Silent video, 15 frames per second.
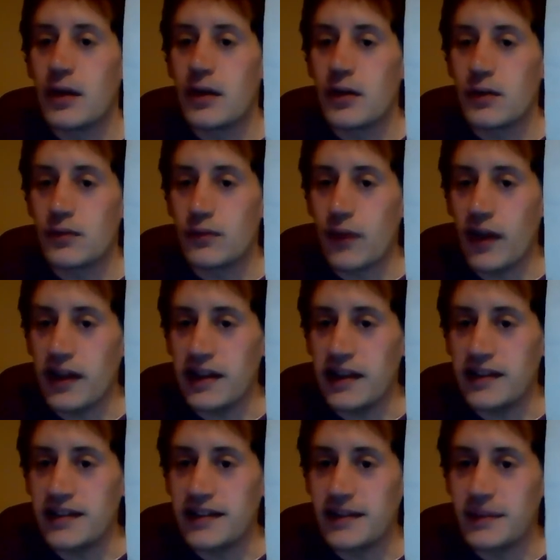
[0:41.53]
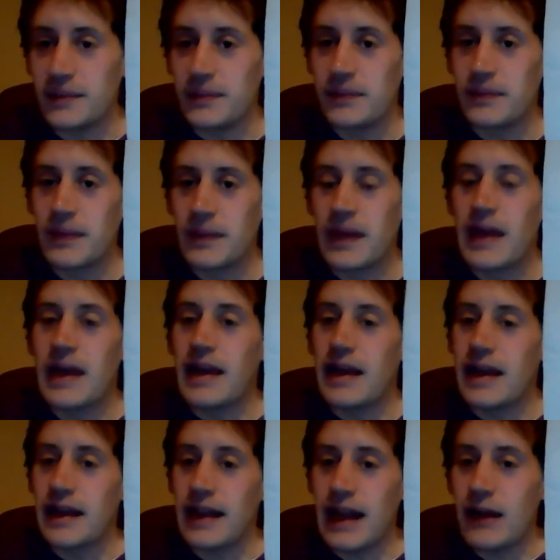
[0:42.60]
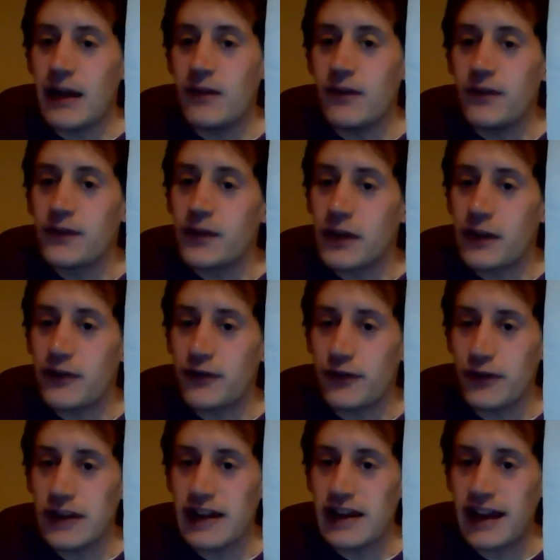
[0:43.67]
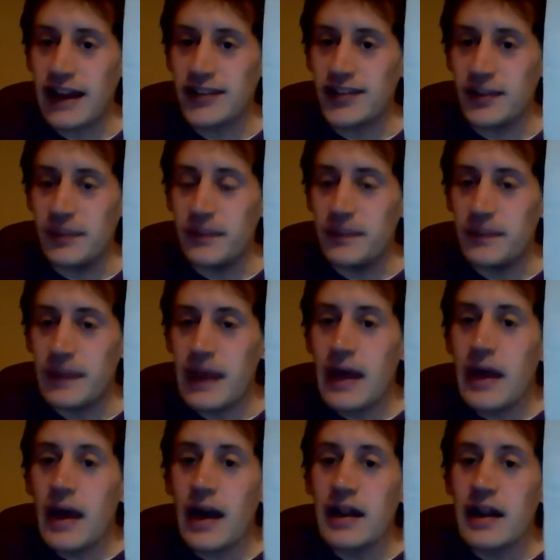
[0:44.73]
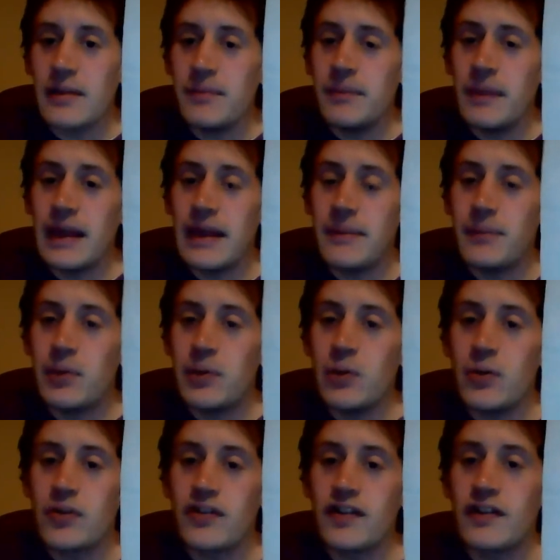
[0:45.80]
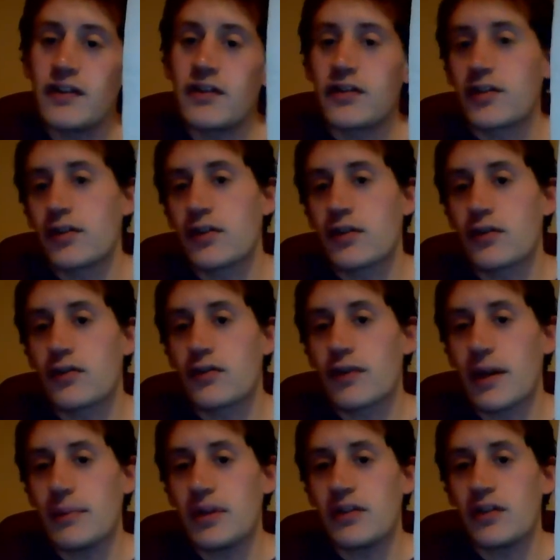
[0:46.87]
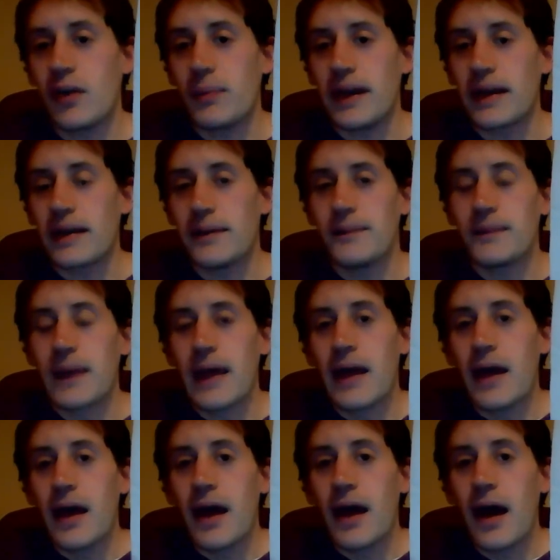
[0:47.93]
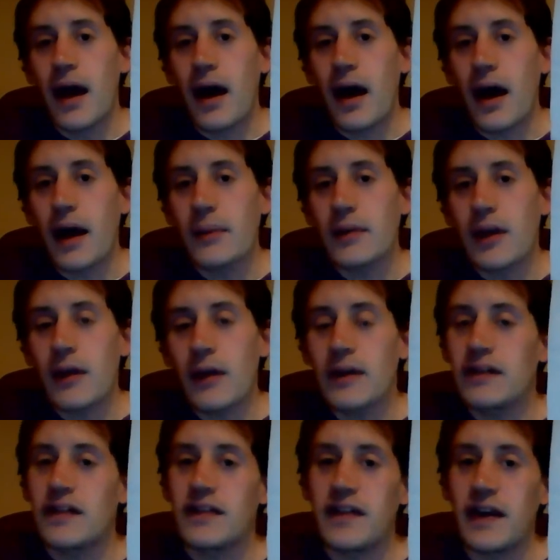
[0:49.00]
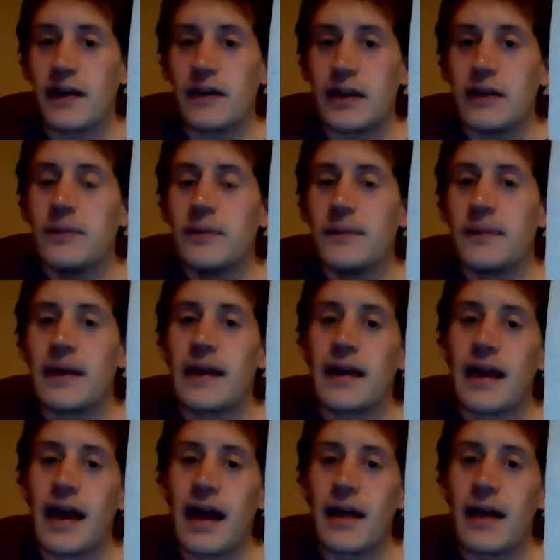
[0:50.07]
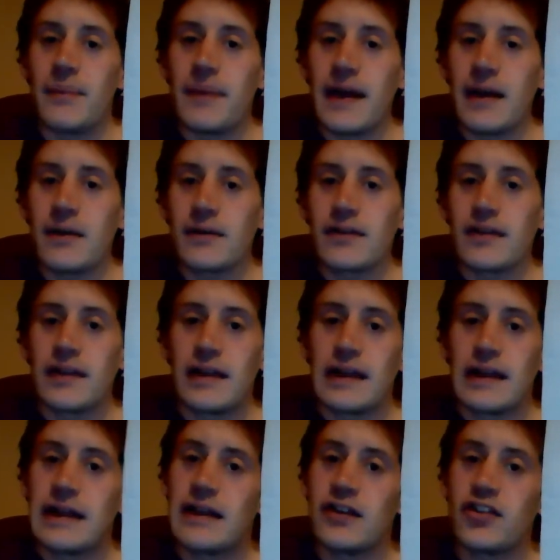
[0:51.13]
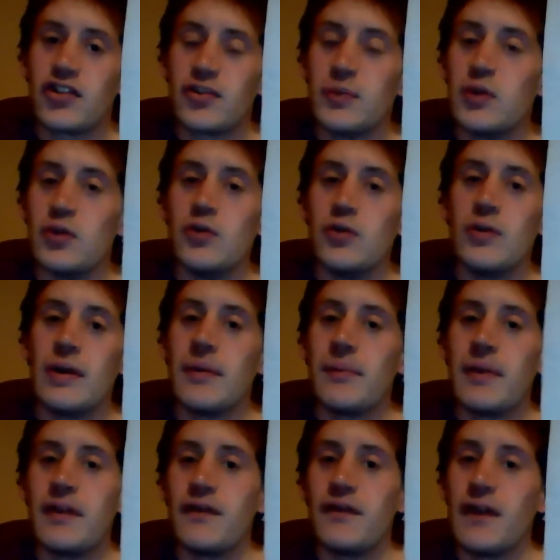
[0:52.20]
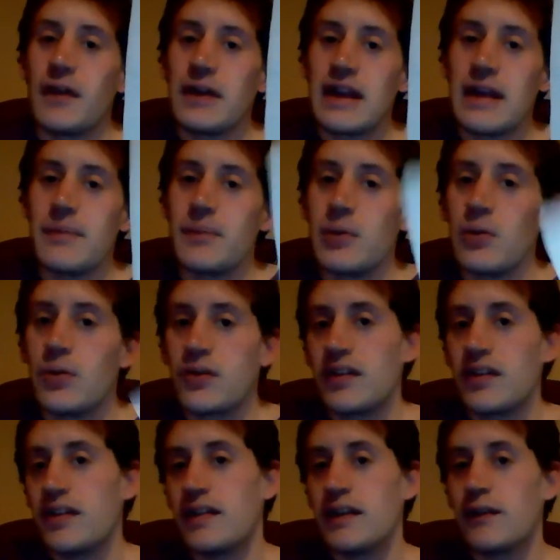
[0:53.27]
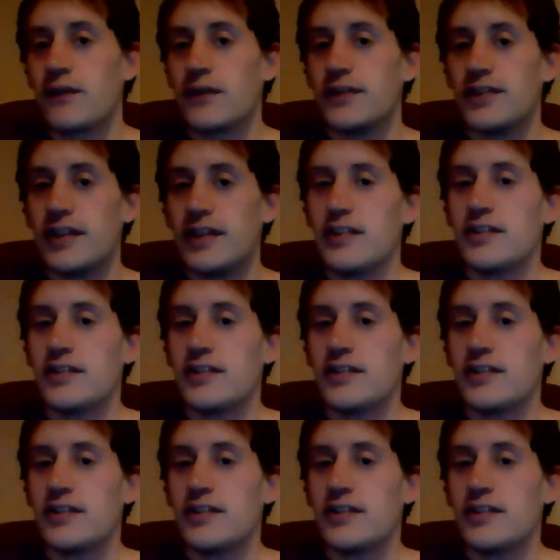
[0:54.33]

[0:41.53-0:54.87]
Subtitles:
Right, now for a free lesson, an important grammar topic. I'm going to tell you about small but very important differences